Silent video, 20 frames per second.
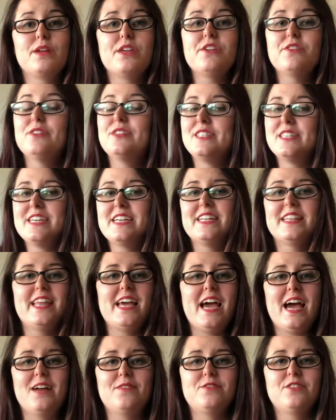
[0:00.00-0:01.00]
but you see in
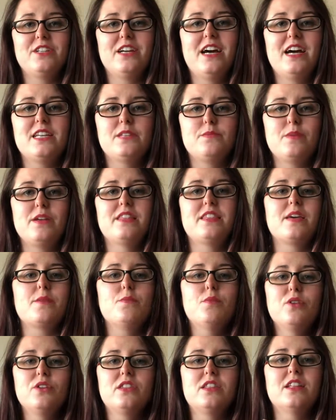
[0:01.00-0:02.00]
the advertisement, they
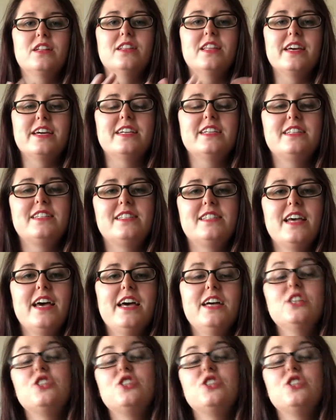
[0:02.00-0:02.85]
put the lids